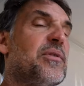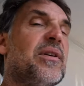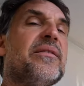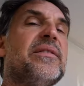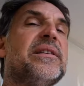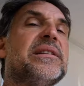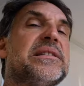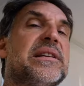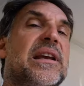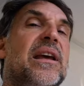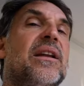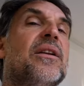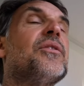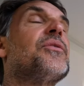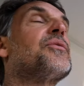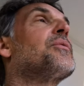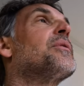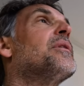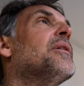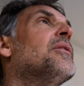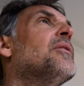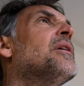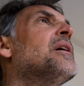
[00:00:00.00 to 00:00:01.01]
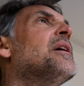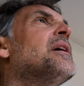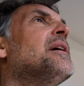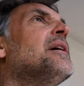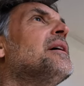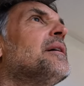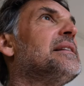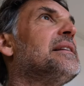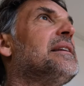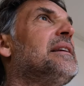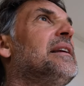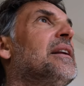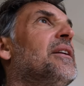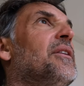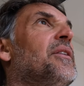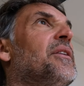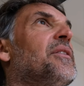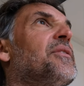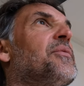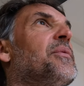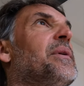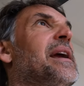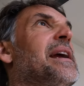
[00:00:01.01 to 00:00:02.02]
rivet to get it through. You know, the
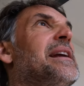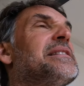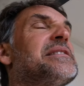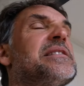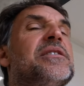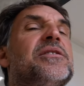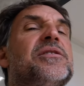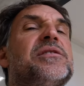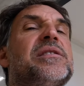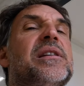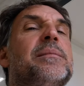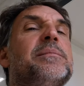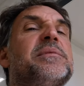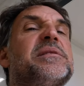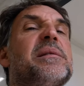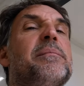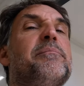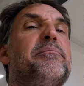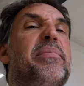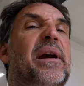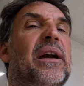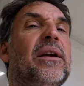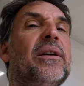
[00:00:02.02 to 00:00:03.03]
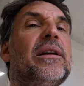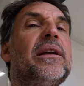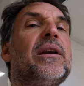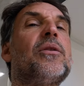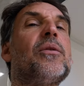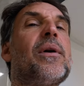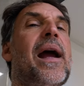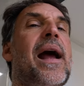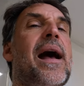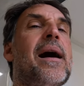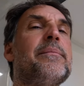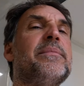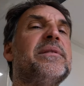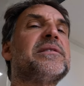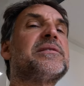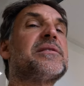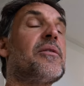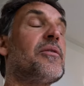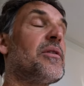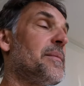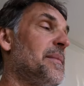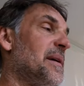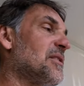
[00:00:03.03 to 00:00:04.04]
3/8 inch seems to barely grab, and so
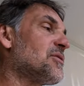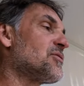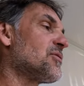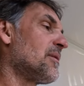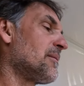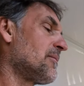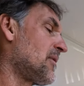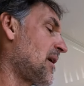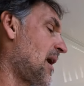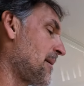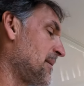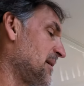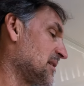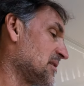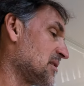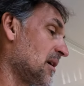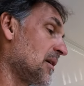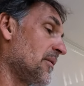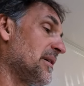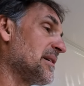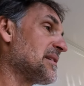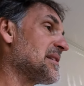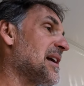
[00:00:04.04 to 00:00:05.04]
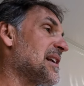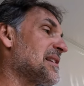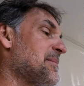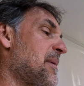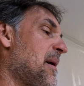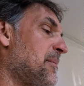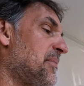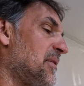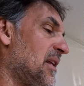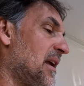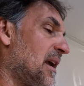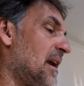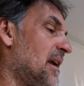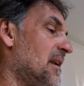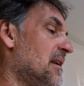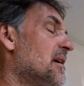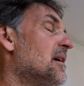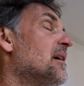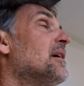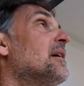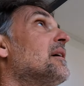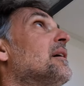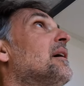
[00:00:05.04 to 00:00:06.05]
I want to make sure I'm grabbing. So anyways, that's my plan. I'm
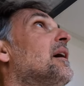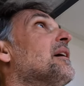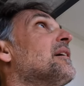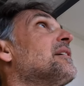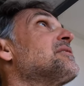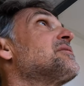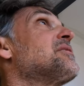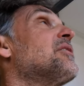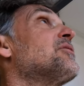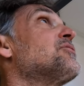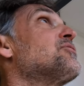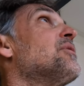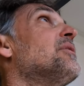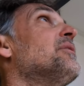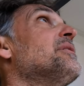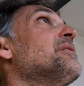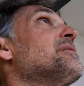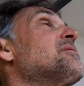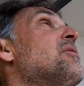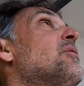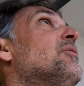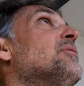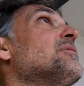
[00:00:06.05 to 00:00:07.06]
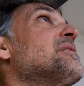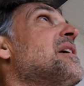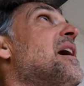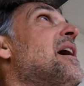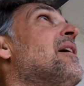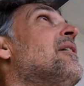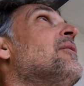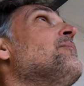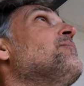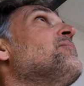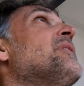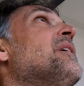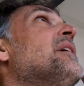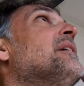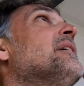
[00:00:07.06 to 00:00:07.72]
going to start drilling these holes out,